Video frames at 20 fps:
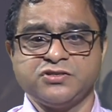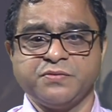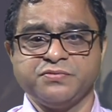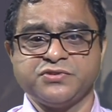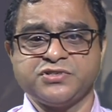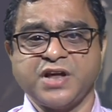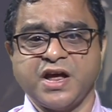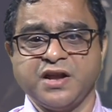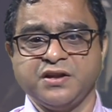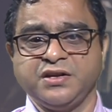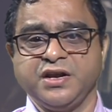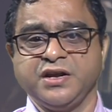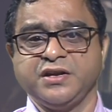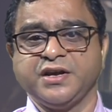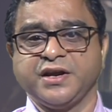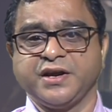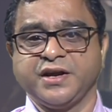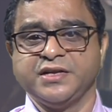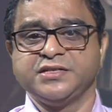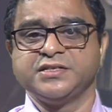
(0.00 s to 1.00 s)
of stunting
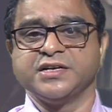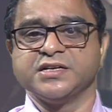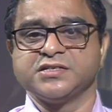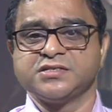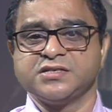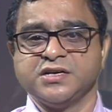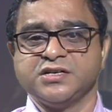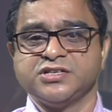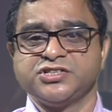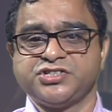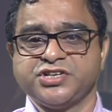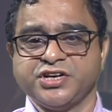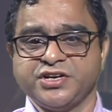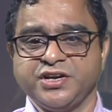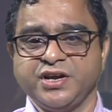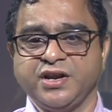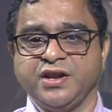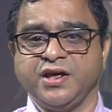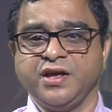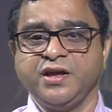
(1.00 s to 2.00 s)
decreases
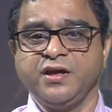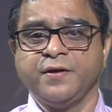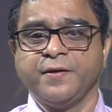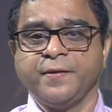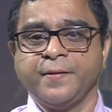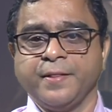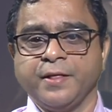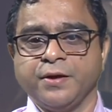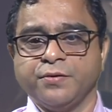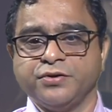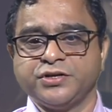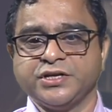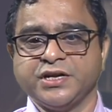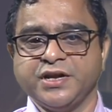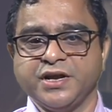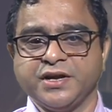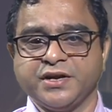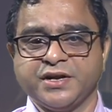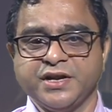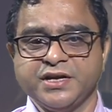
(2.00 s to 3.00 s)
steadily with
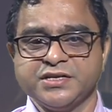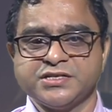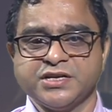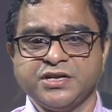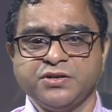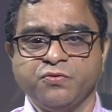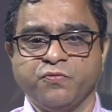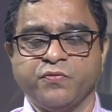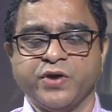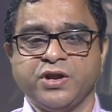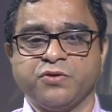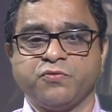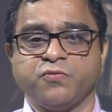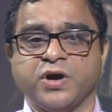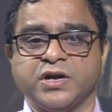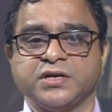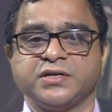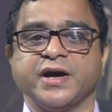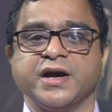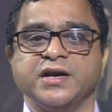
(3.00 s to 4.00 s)
an increase in wealth
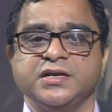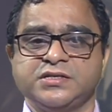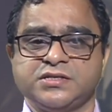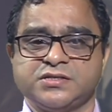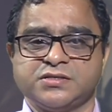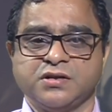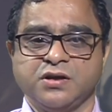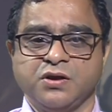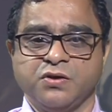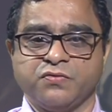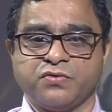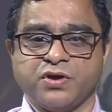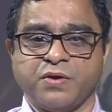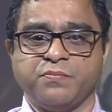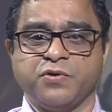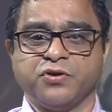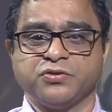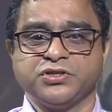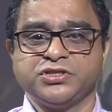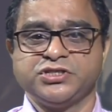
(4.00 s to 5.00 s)
quintiles
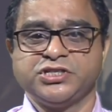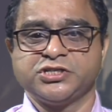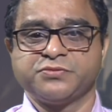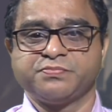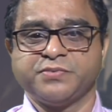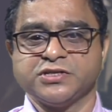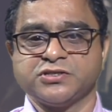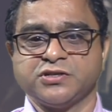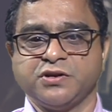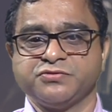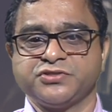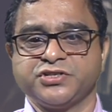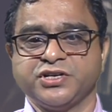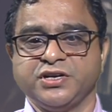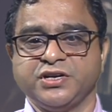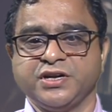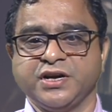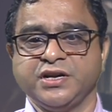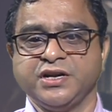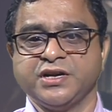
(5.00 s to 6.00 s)
from 46% of
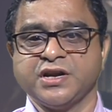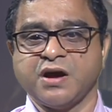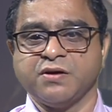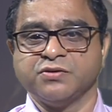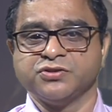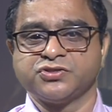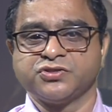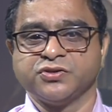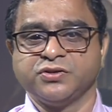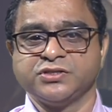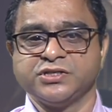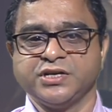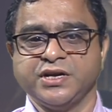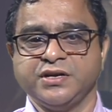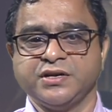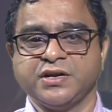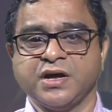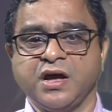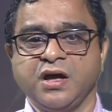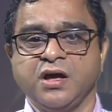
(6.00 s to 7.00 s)
children in households
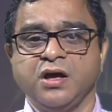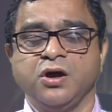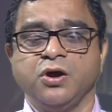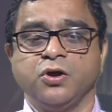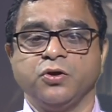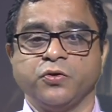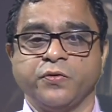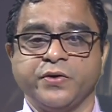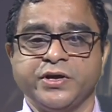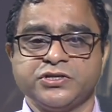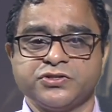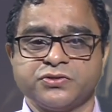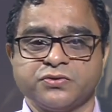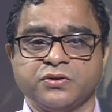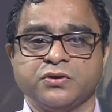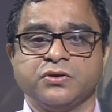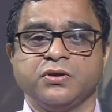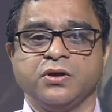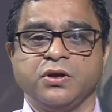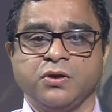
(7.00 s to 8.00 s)
in the lowest
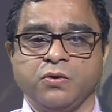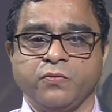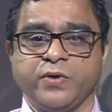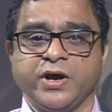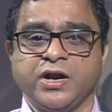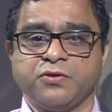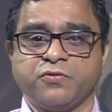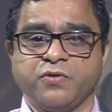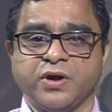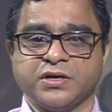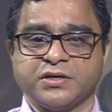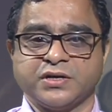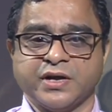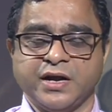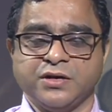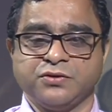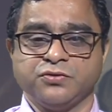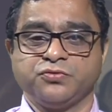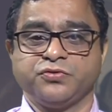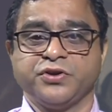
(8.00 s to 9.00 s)
wealth
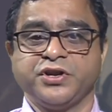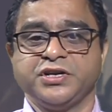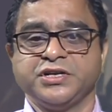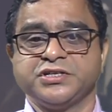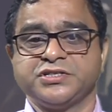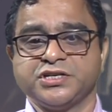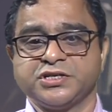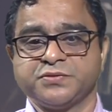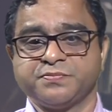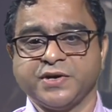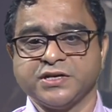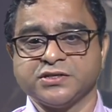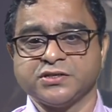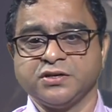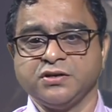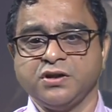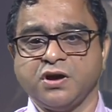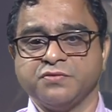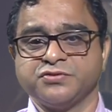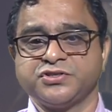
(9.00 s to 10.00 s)
quintile to
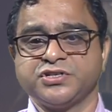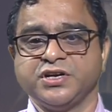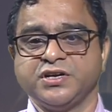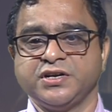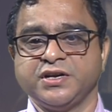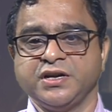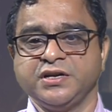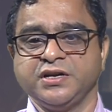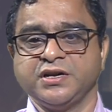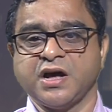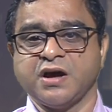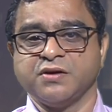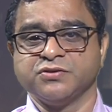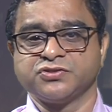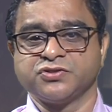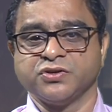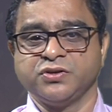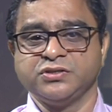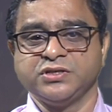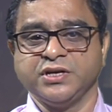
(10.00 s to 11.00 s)
26% of children in
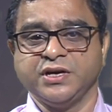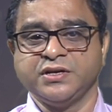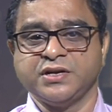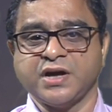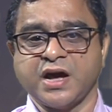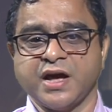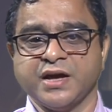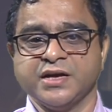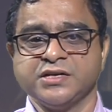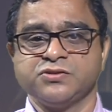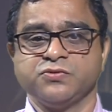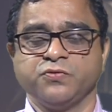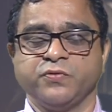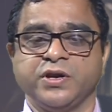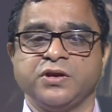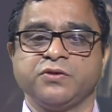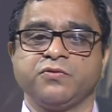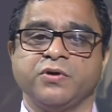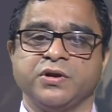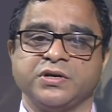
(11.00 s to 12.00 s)
households in the highest
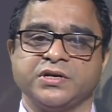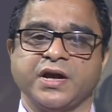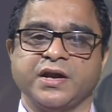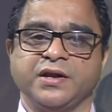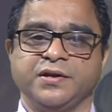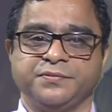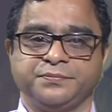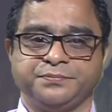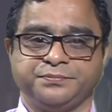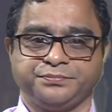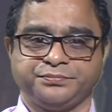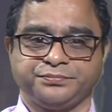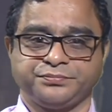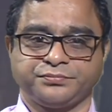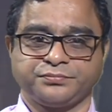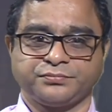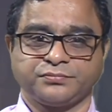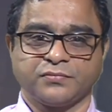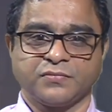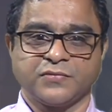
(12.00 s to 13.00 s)
wealth quintile.
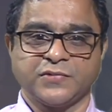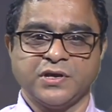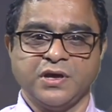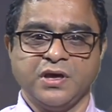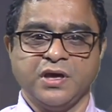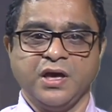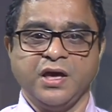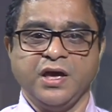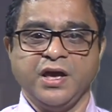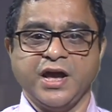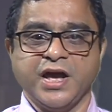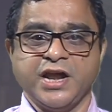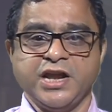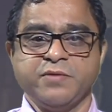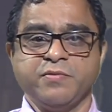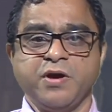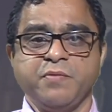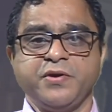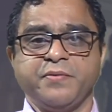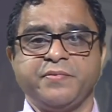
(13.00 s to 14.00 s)

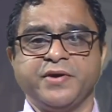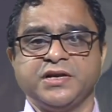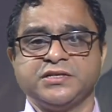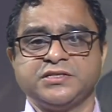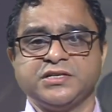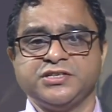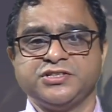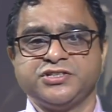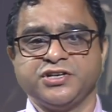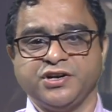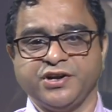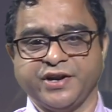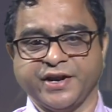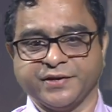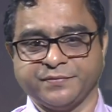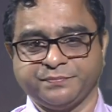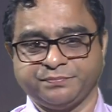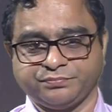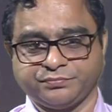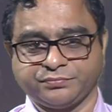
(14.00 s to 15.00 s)
Anemia prevalence in children.